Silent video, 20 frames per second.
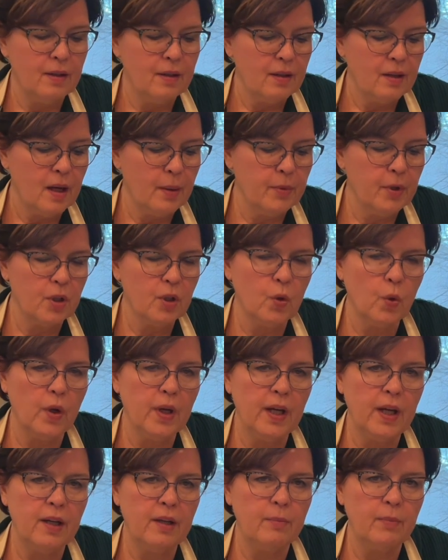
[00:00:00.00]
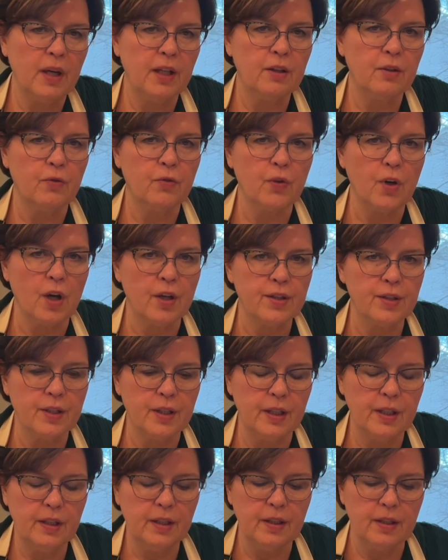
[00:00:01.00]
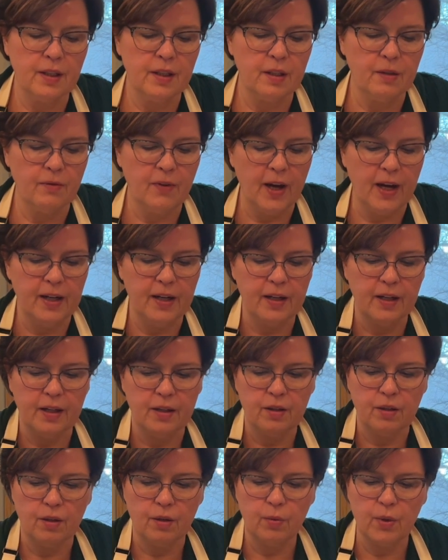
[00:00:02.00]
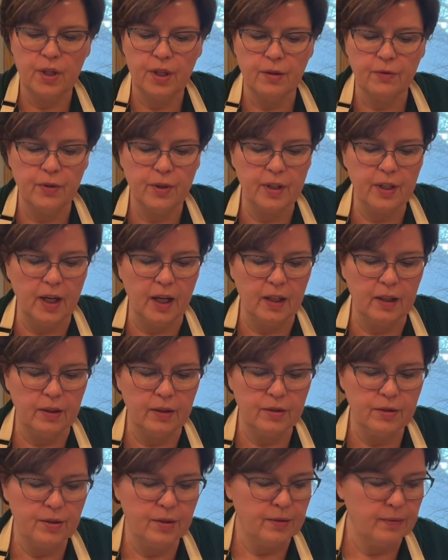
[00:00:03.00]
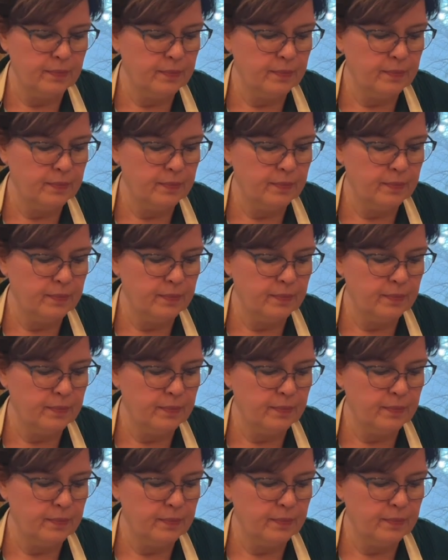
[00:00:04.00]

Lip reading: I'm going to go ahead and make the frosting and divide it into 3 different colors.